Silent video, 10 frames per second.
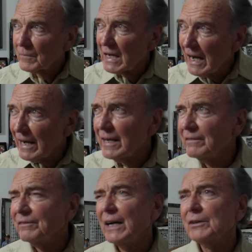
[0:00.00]
I have
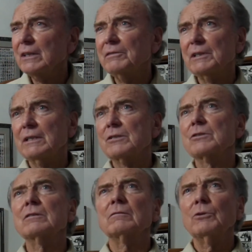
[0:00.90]
found evidence.
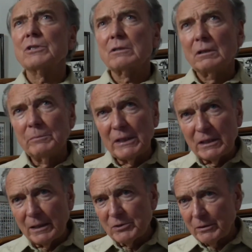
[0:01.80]
Of course, many
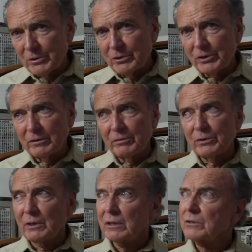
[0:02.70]
times I was searching for
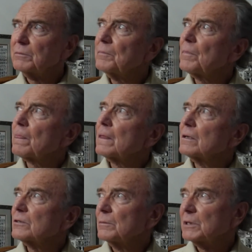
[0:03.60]
drugs,
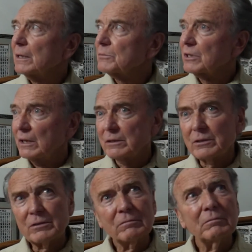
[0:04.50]
sometimes
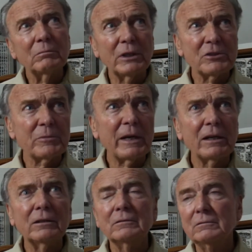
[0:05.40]
guns, blood
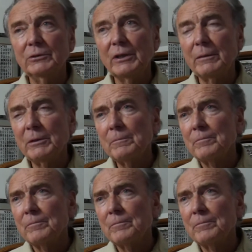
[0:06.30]
spatter, you name it.